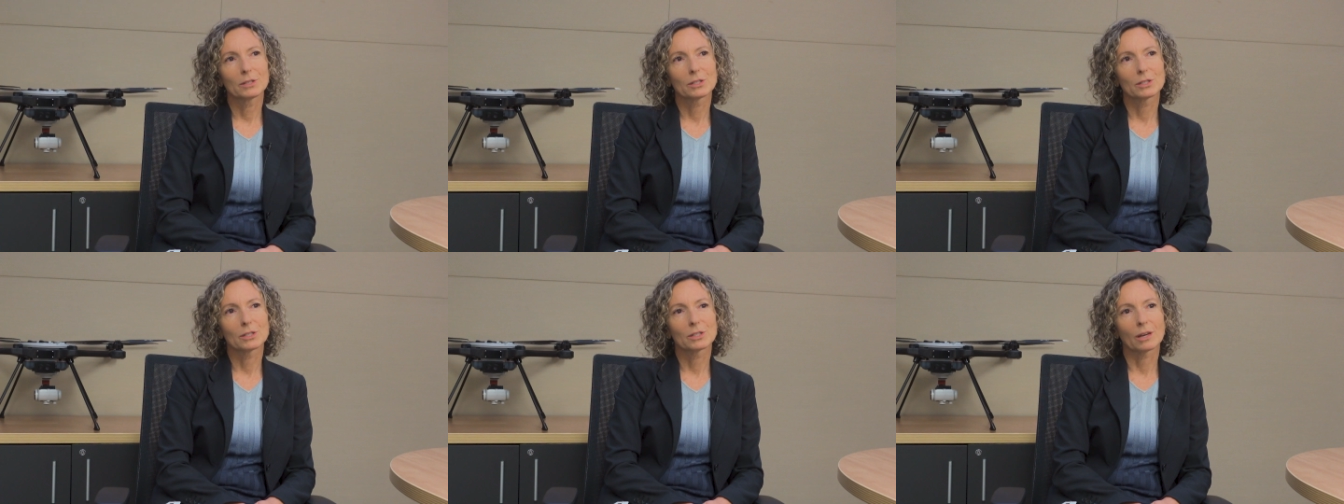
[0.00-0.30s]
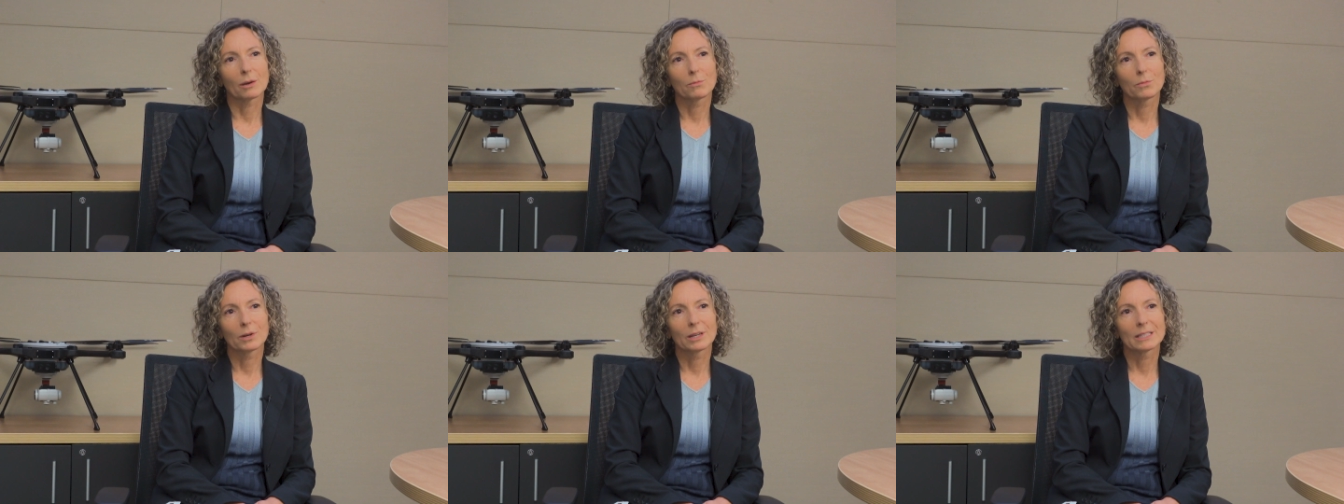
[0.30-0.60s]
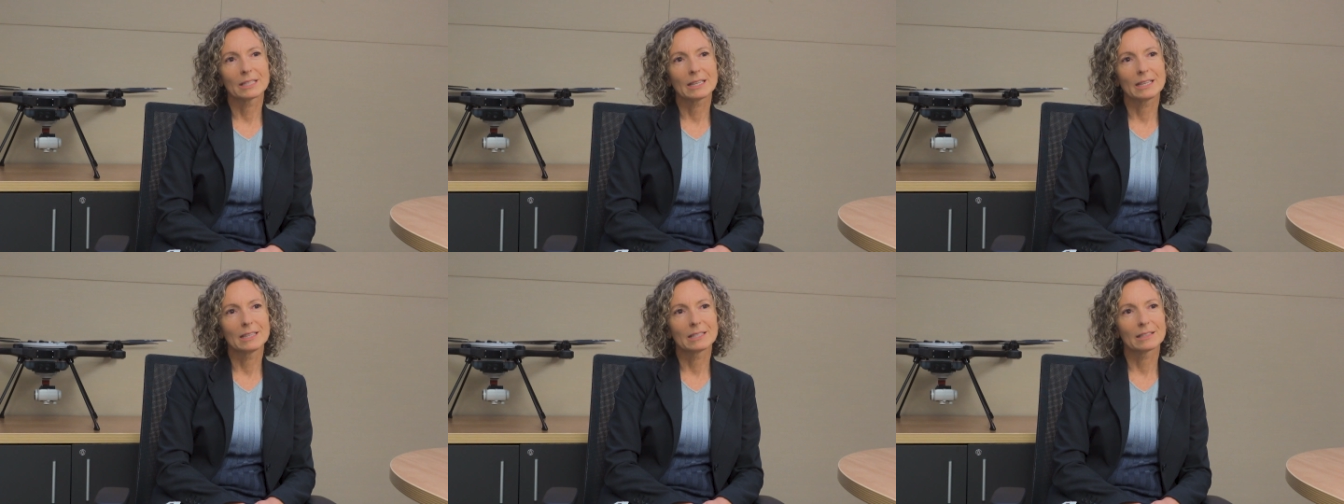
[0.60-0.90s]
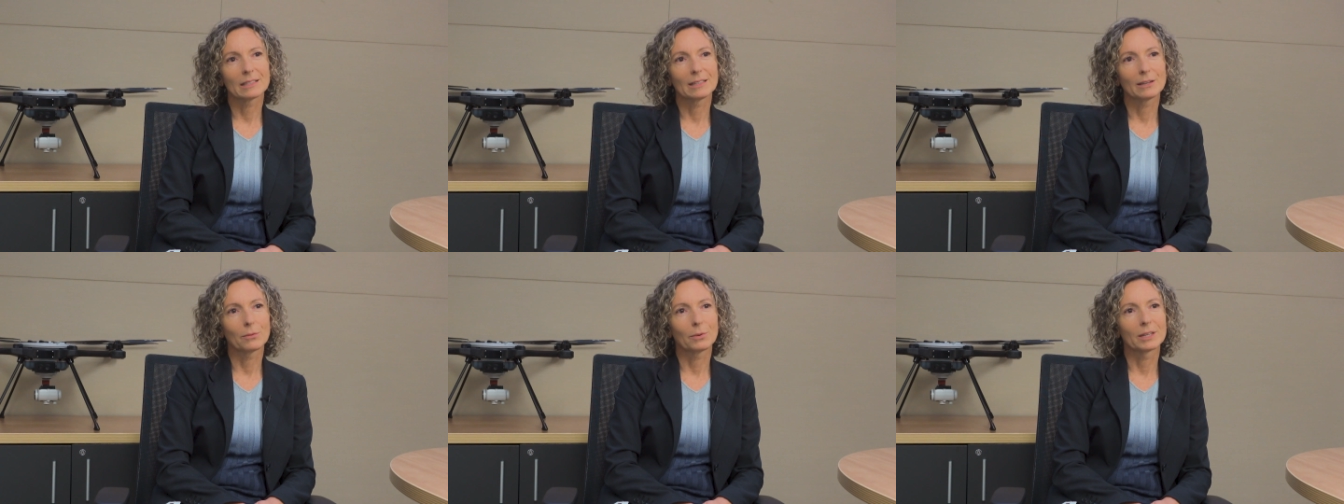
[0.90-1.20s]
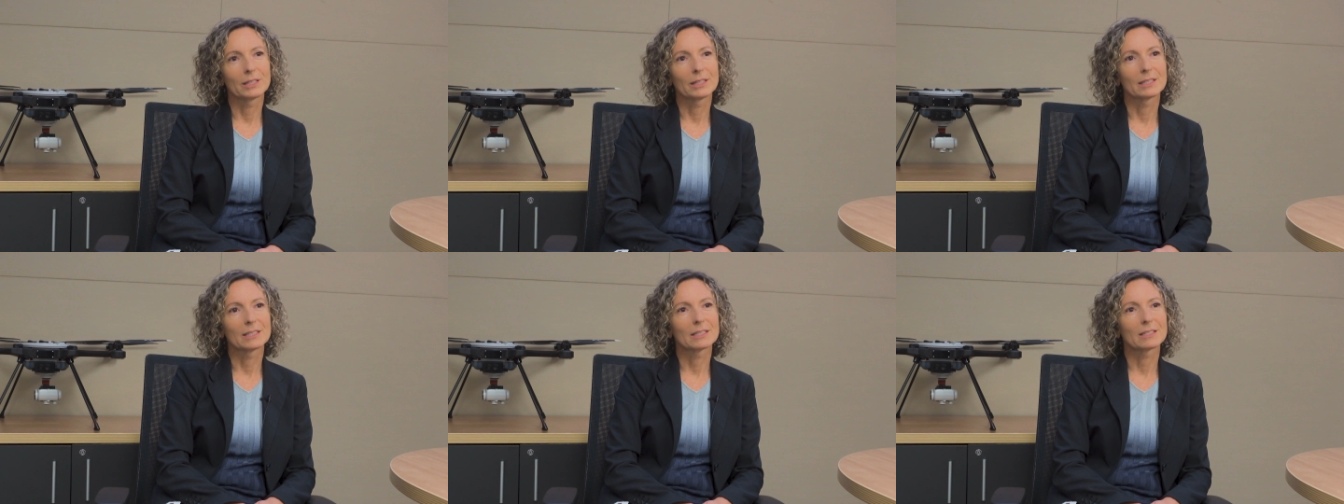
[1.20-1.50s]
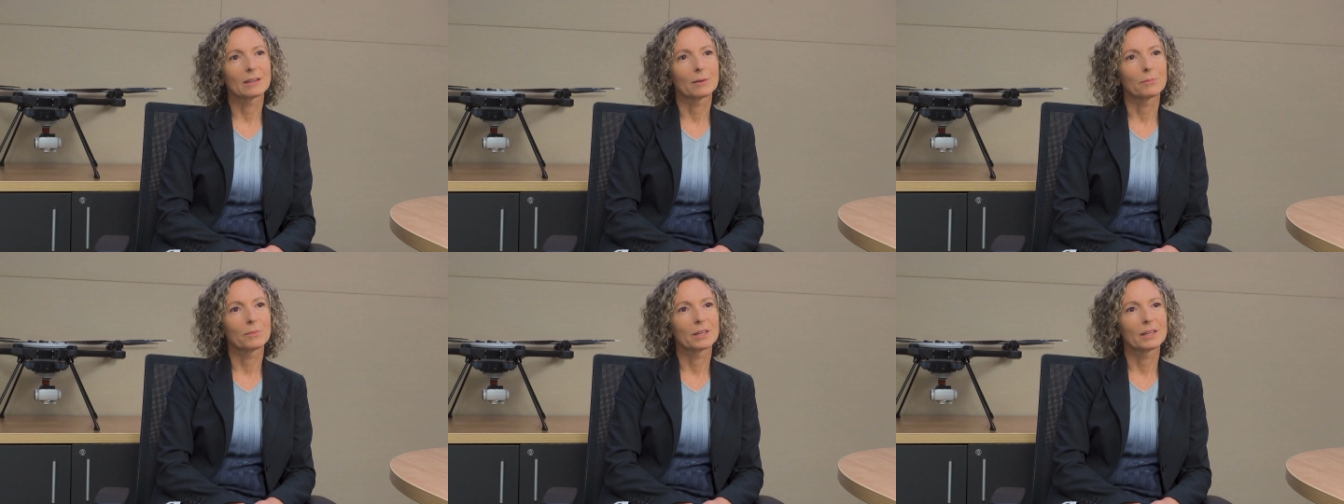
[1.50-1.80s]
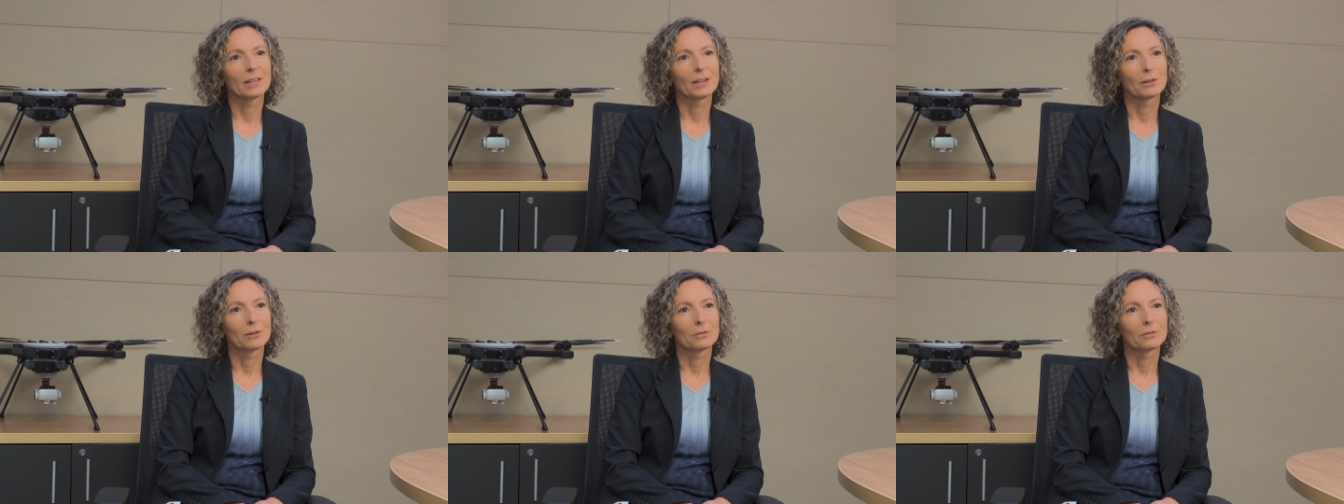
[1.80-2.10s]
somewhat easily when it's
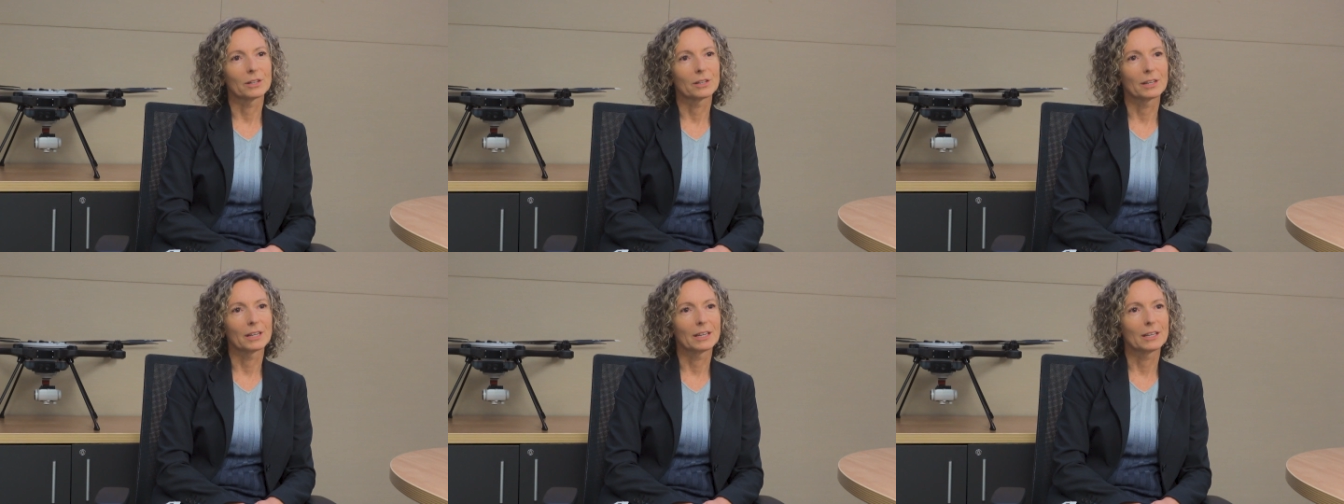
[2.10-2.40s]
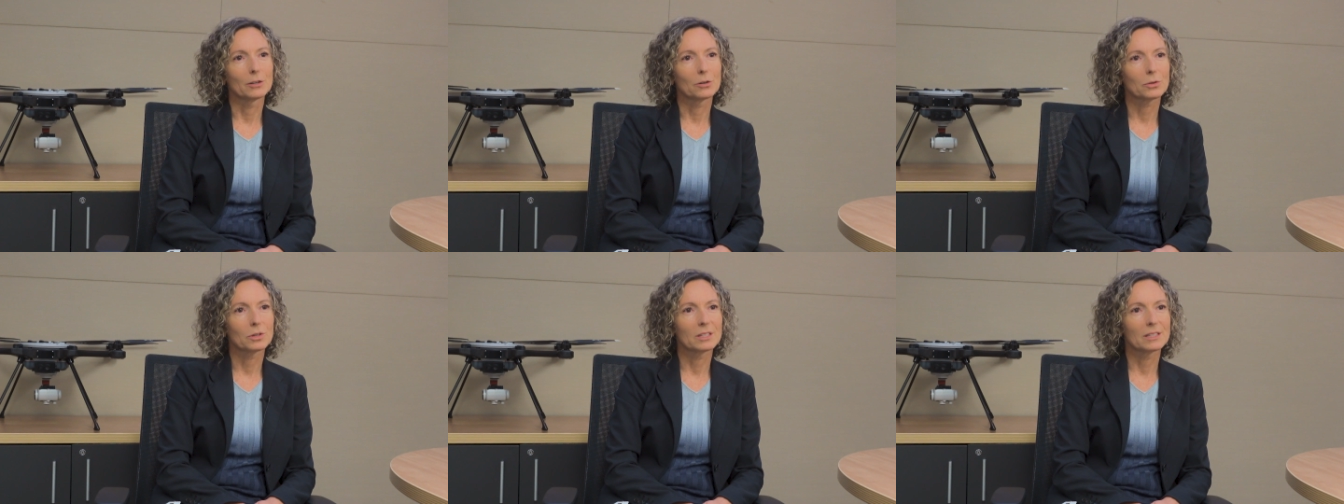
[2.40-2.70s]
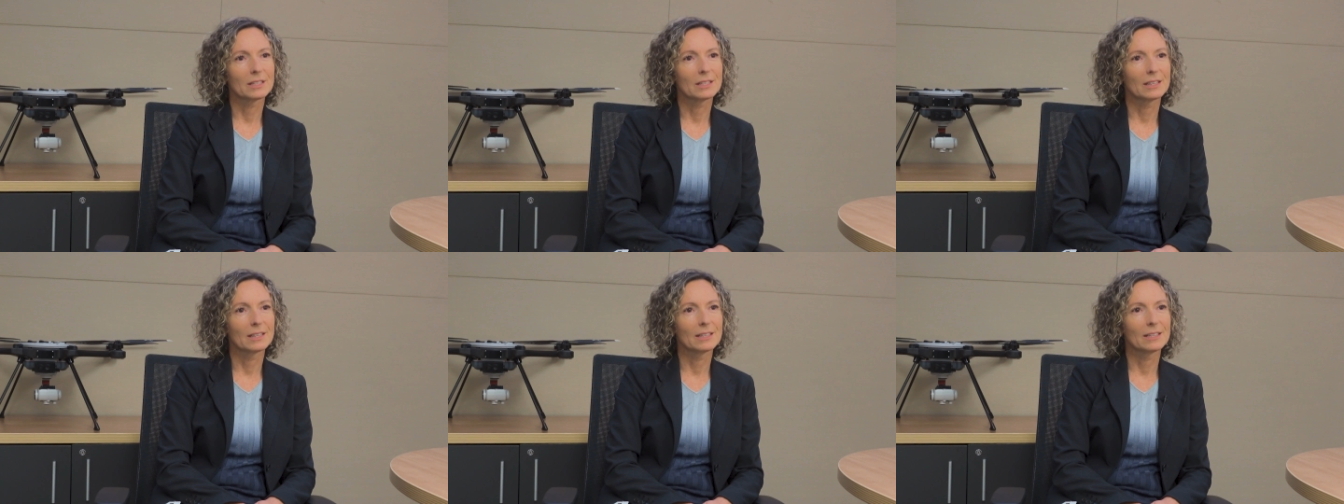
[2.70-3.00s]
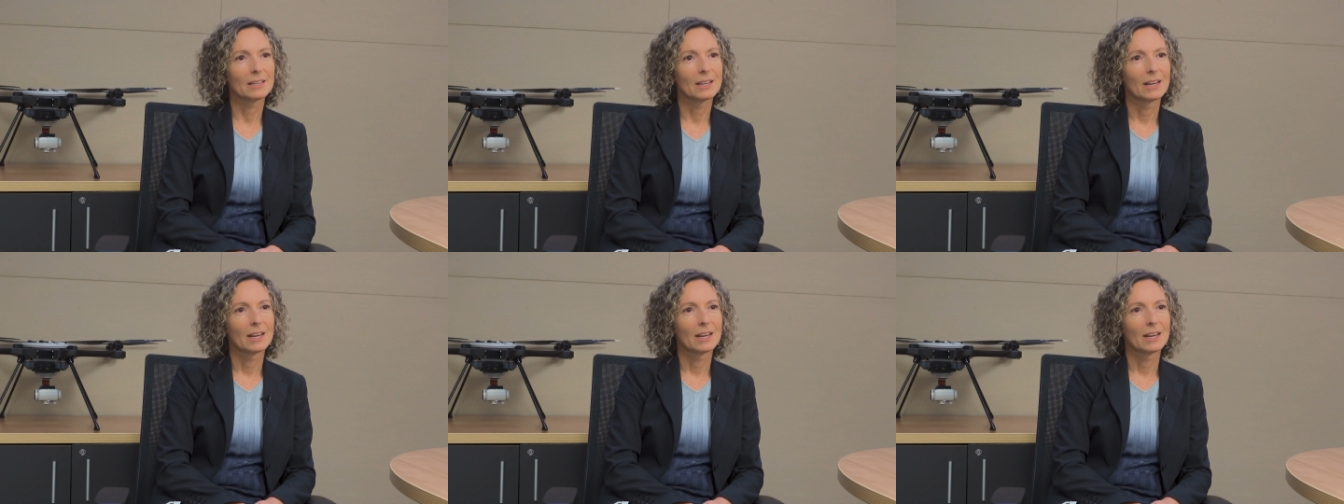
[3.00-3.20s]
something you're very interested in,